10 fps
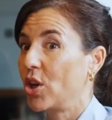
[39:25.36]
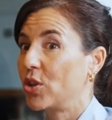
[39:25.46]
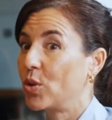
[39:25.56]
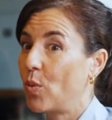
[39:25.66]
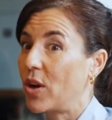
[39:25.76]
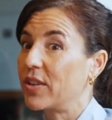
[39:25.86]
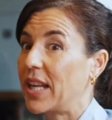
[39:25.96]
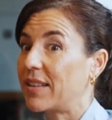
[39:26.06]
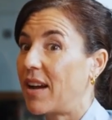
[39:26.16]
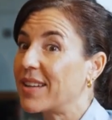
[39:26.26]
the one
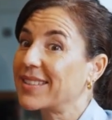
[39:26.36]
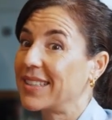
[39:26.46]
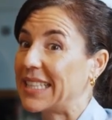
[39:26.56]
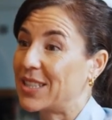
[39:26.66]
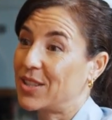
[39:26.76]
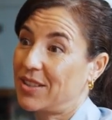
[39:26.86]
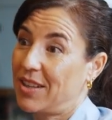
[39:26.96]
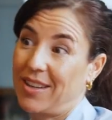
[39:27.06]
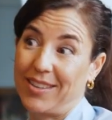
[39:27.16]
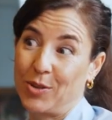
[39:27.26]
that asks
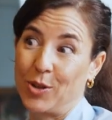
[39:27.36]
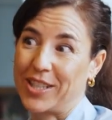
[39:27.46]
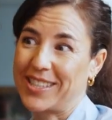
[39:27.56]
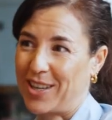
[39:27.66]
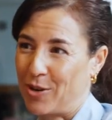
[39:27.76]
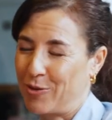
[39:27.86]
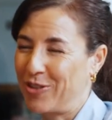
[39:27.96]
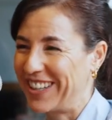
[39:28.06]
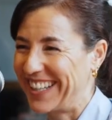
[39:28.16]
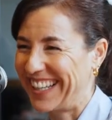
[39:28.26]
it to
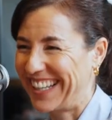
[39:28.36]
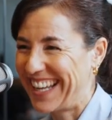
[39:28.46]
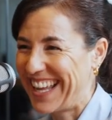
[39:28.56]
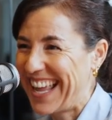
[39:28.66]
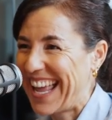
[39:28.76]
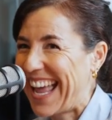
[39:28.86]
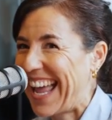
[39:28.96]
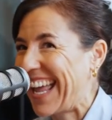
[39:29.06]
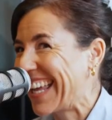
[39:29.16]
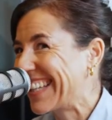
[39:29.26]
yourself.
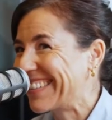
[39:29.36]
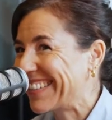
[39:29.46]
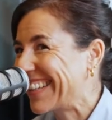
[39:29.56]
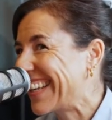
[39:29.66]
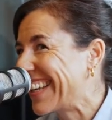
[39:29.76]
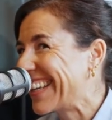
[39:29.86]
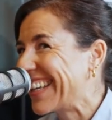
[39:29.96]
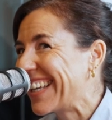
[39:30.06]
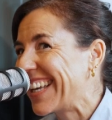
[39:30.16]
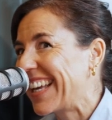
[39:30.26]
And
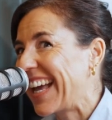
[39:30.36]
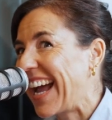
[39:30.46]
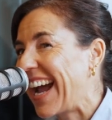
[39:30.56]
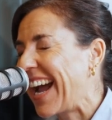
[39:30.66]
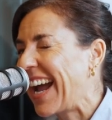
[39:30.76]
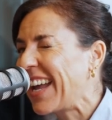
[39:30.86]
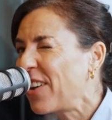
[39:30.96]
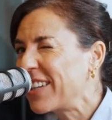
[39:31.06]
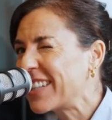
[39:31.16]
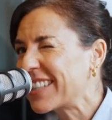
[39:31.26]
I
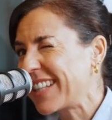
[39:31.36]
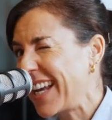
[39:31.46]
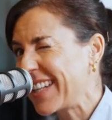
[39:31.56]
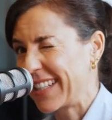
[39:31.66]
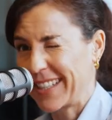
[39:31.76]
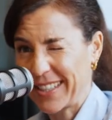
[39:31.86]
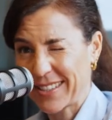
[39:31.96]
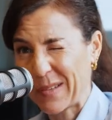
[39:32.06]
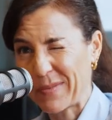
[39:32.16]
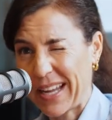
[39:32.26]
understand it.
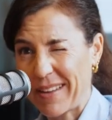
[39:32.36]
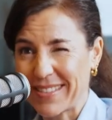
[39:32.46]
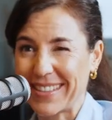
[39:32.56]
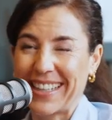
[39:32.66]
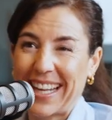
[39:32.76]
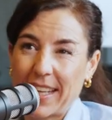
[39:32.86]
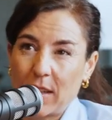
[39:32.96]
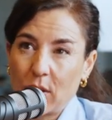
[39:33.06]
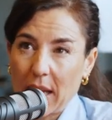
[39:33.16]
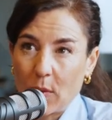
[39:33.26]
Sometimes, like,
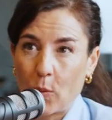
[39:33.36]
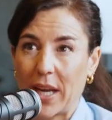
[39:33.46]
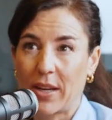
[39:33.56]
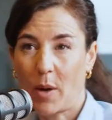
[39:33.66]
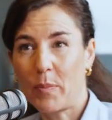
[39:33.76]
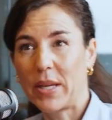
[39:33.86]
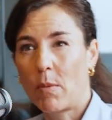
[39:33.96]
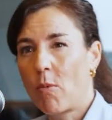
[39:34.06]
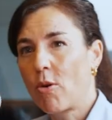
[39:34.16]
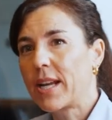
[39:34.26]
you can wake up in the
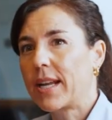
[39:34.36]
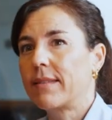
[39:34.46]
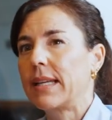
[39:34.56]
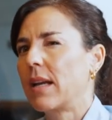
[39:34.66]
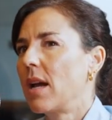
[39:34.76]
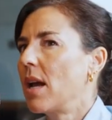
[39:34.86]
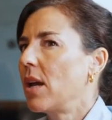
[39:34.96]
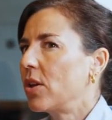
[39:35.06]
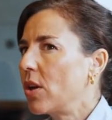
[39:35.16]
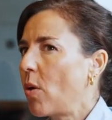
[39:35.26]
morning and think,
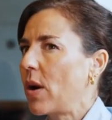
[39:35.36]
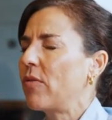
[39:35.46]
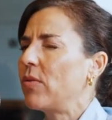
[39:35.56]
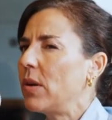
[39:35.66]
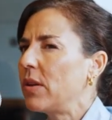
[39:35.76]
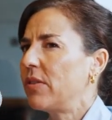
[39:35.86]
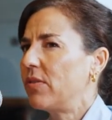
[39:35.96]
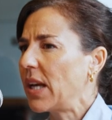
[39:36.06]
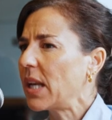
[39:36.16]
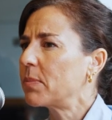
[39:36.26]
if we
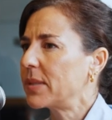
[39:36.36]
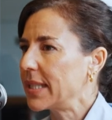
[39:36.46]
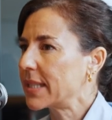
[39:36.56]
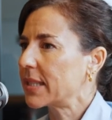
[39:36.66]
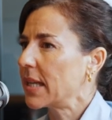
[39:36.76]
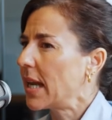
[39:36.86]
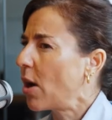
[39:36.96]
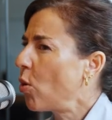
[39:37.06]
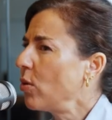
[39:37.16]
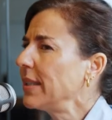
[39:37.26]
develop this,
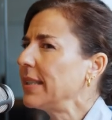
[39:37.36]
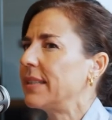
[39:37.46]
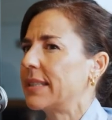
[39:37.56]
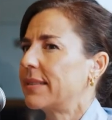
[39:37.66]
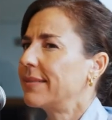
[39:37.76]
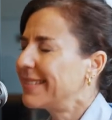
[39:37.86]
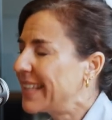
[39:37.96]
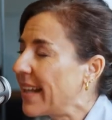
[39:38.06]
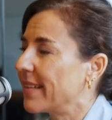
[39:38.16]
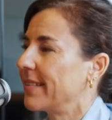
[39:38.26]
only this,
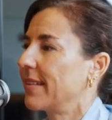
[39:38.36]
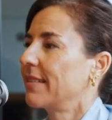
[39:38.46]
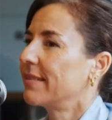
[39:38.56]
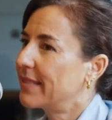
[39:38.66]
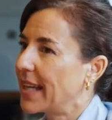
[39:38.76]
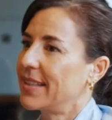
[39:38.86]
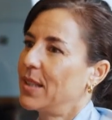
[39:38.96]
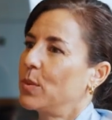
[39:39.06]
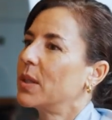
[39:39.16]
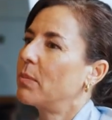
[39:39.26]
then
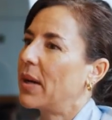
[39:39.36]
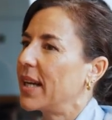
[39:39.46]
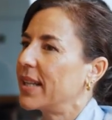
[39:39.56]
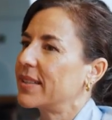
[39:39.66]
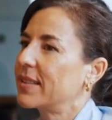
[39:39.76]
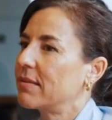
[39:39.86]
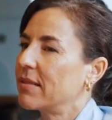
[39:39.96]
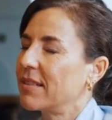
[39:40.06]
they will buy it.